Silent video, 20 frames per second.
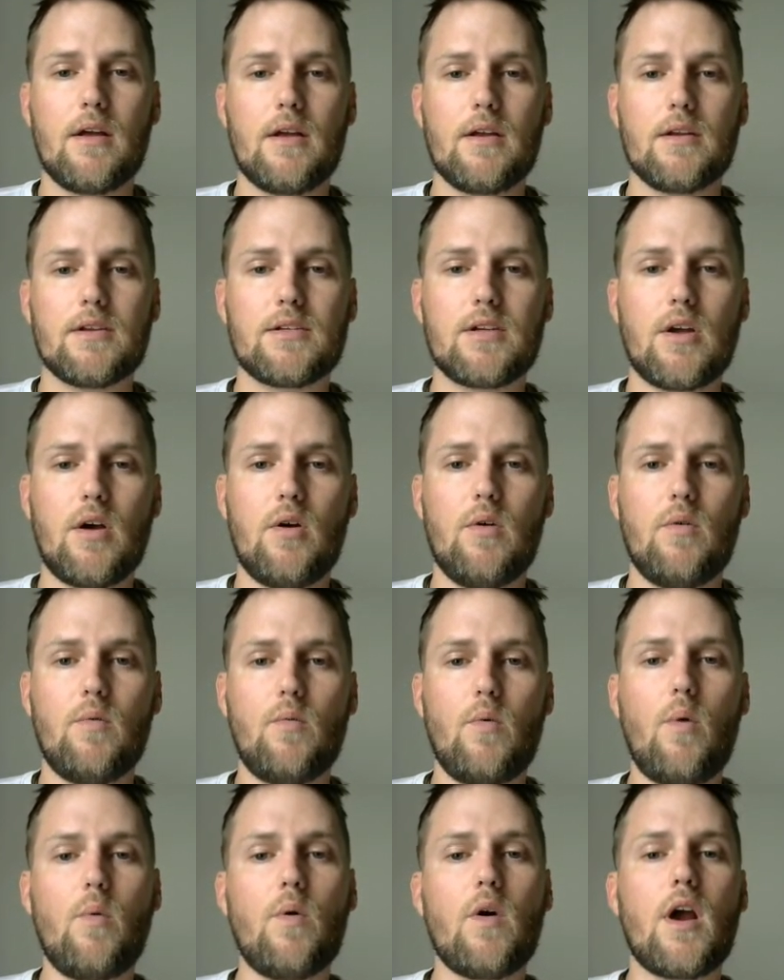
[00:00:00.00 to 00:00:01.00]
So
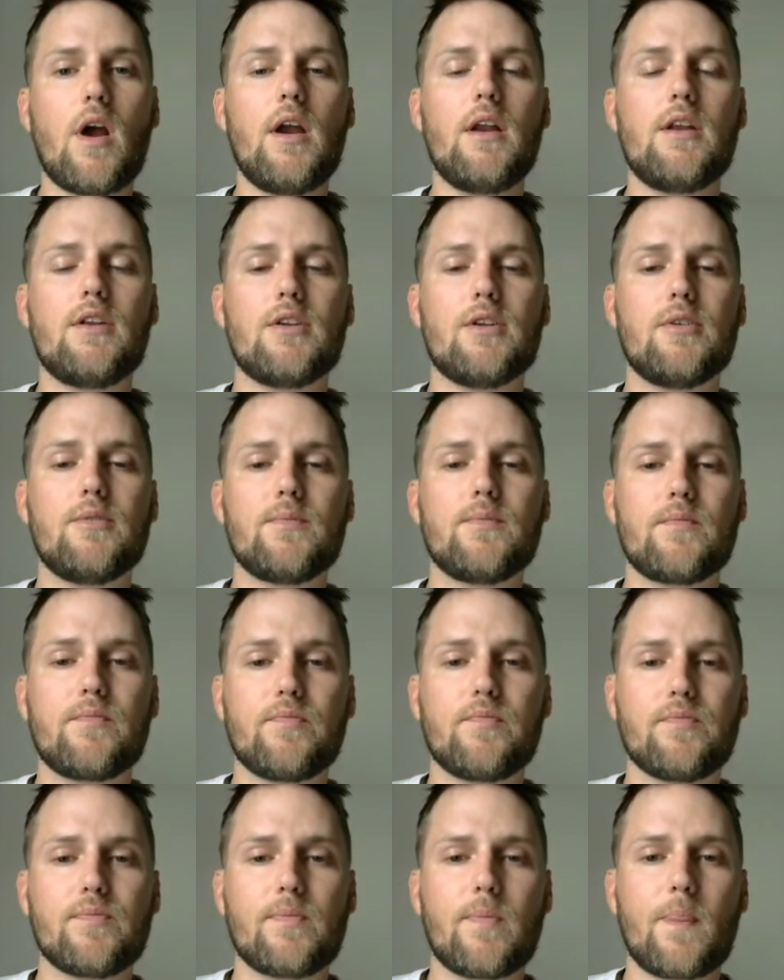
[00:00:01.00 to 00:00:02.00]
what we're going to do
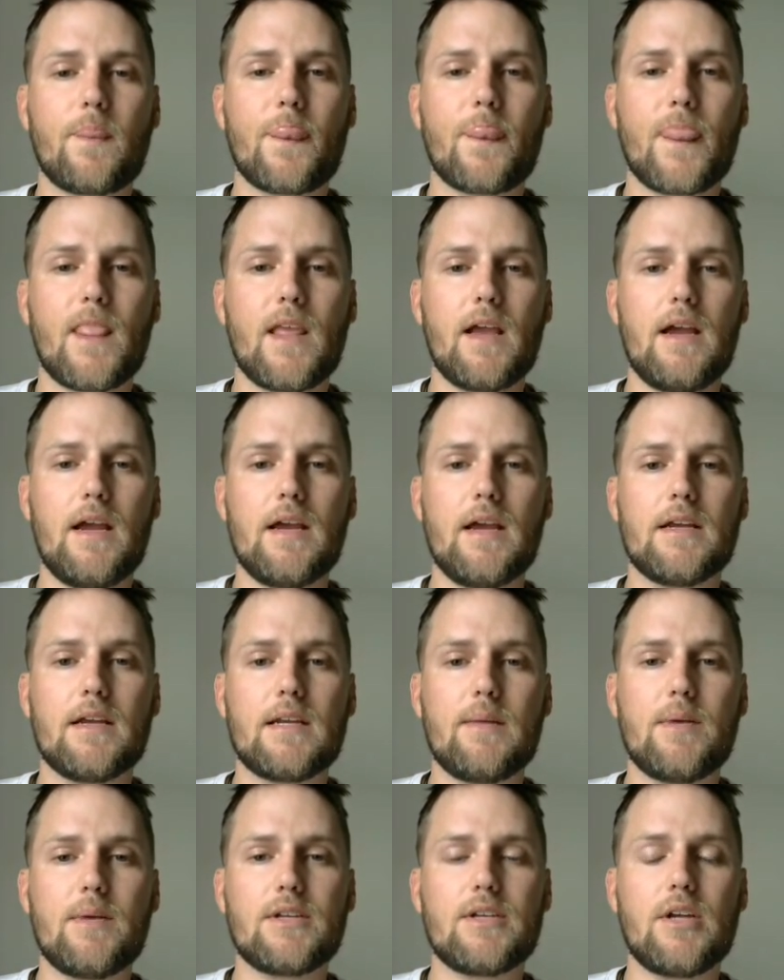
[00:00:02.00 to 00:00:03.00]
is
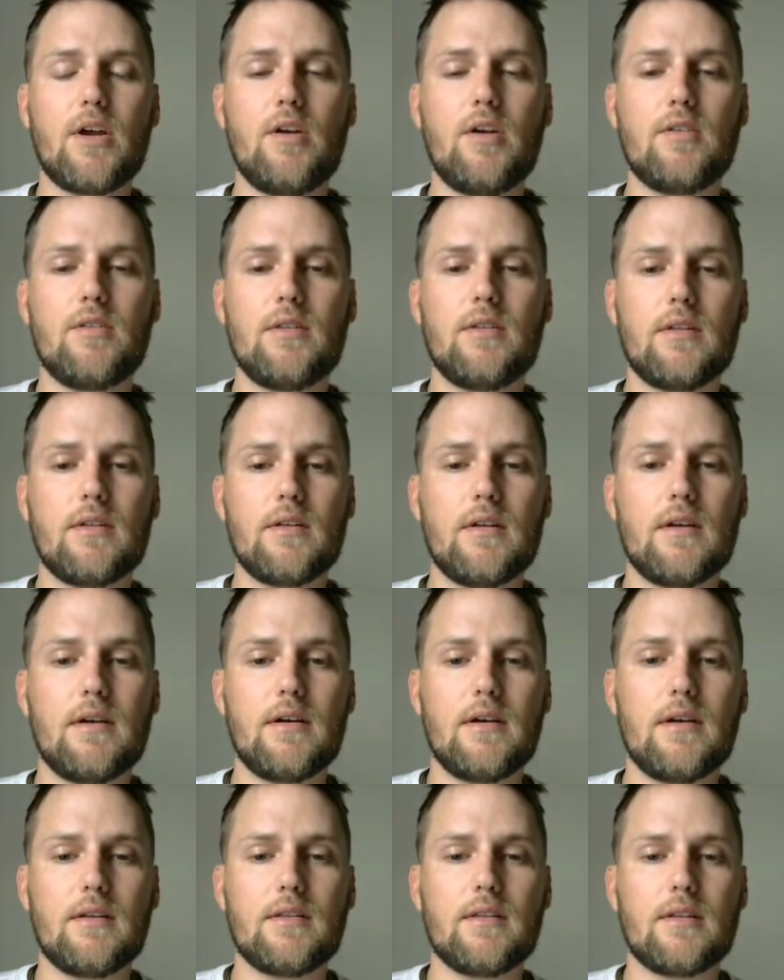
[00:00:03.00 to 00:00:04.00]
I'm going to tell you
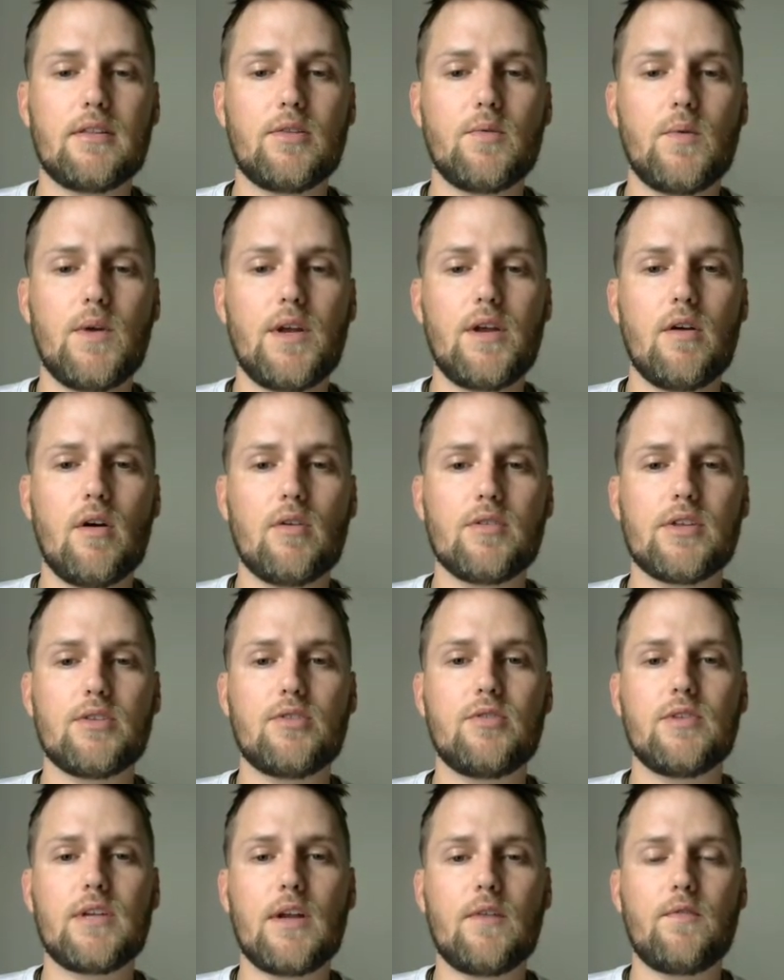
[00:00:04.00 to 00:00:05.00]
the 3 heroes
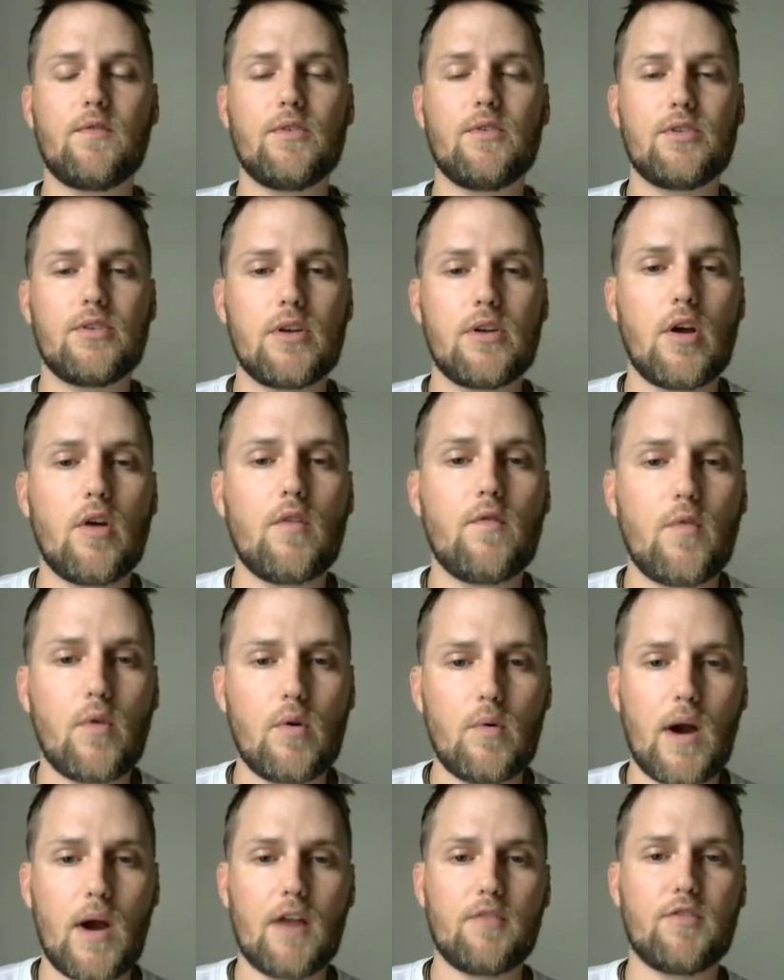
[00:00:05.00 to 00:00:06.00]
that you definitely should go for
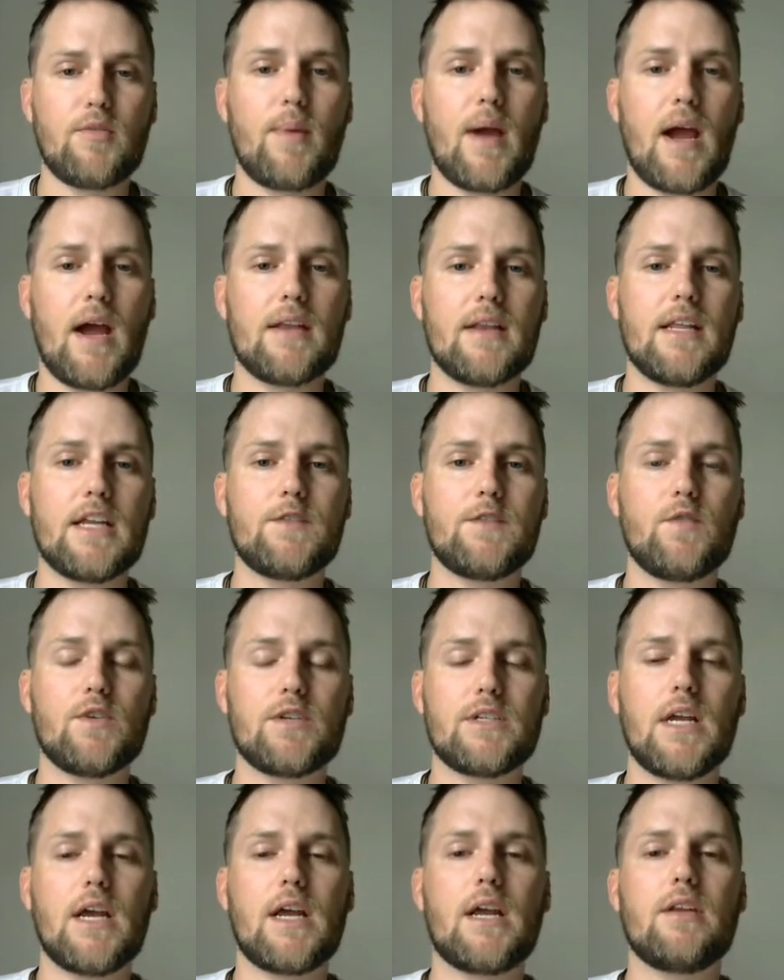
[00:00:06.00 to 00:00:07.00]
right off the bat. That's
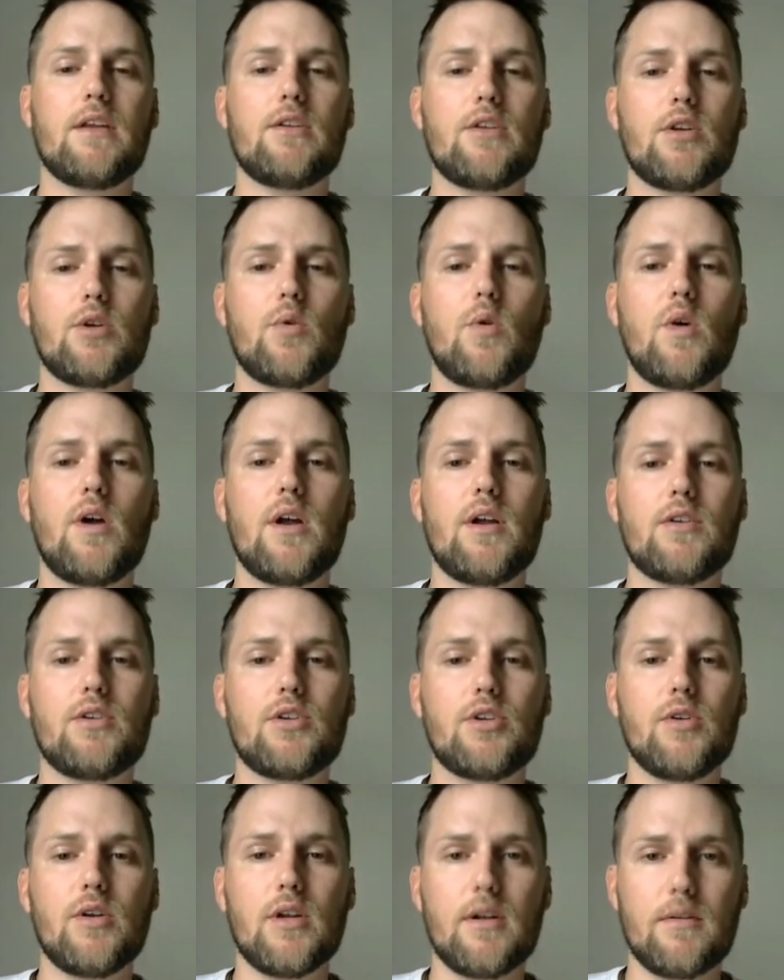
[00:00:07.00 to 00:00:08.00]
Forsaken, Destroyer, and
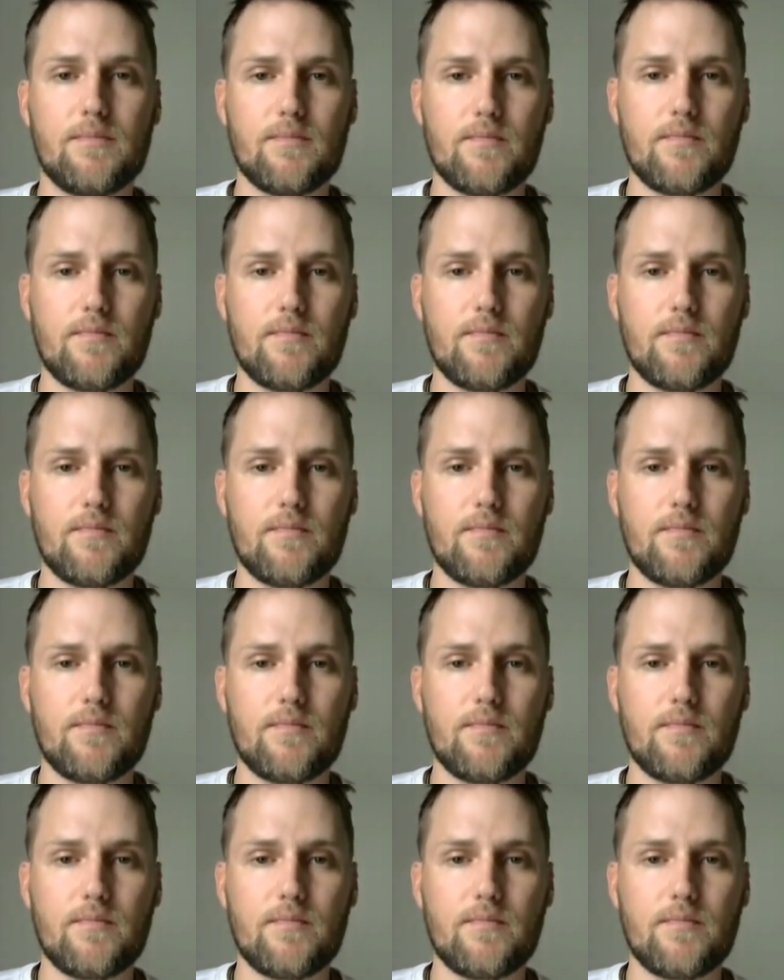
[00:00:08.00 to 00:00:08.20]
Shooter.